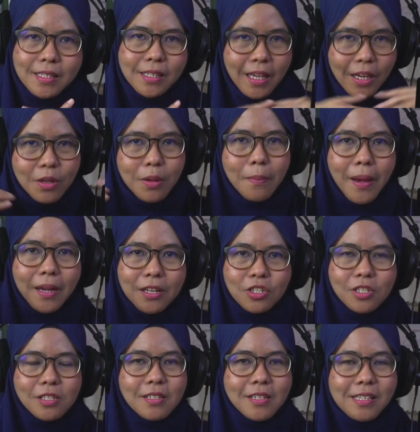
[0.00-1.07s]
Can you
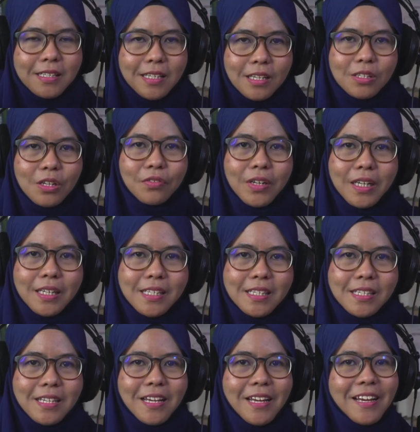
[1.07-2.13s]
imagine? Six of
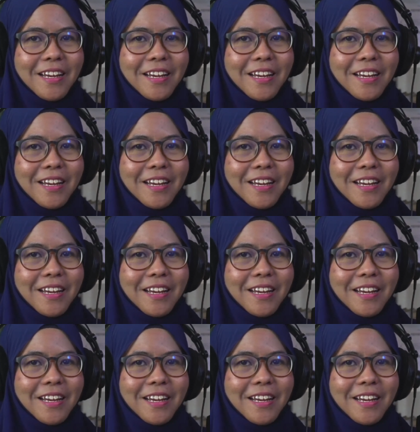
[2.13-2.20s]
us.